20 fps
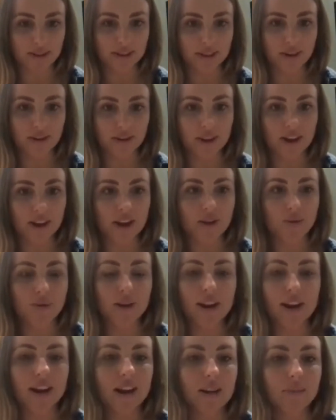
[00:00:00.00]
So when
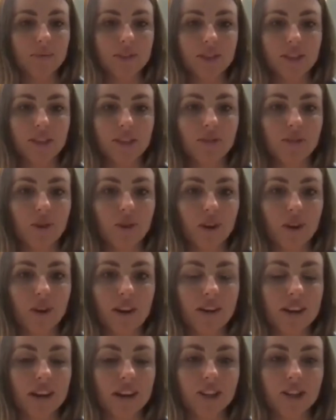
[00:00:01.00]
it comes to the 4
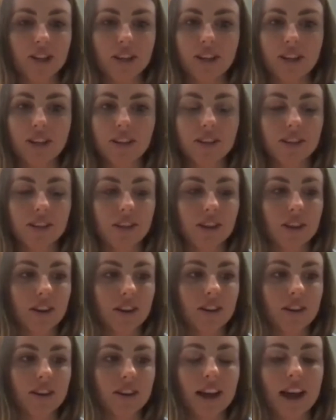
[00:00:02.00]
foundations,
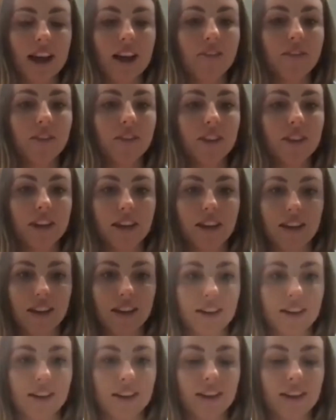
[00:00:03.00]
they're heavily,